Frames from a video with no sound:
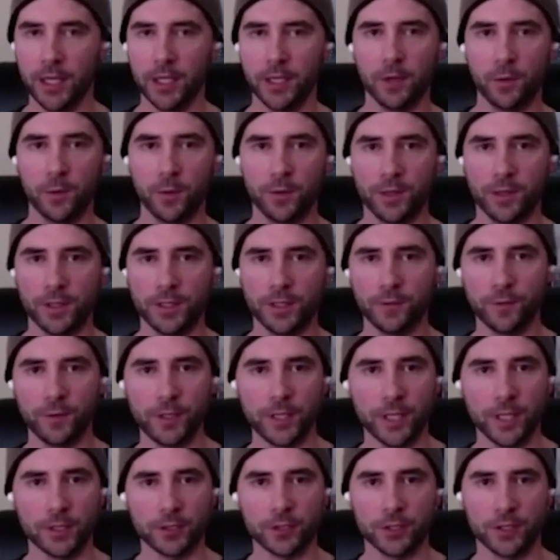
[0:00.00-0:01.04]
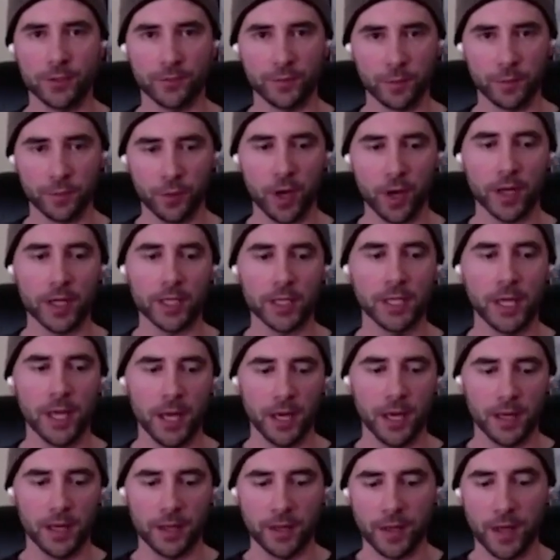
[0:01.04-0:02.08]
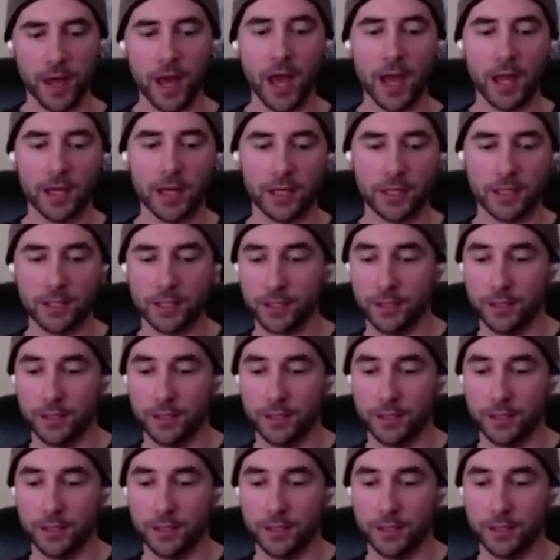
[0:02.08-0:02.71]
you know, with a different niche or different product, that